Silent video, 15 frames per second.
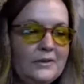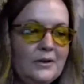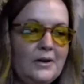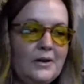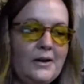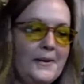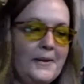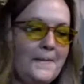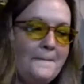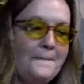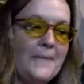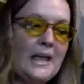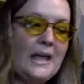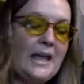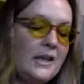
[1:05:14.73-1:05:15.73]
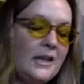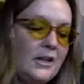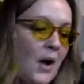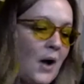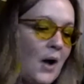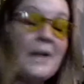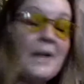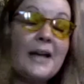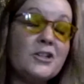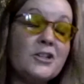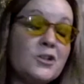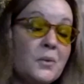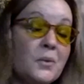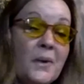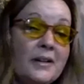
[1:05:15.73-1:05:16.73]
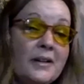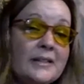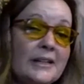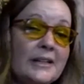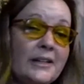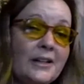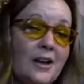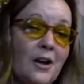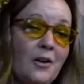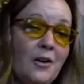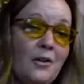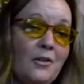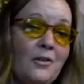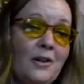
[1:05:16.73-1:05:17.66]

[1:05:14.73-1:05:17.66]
I'm not sure where it's going to go.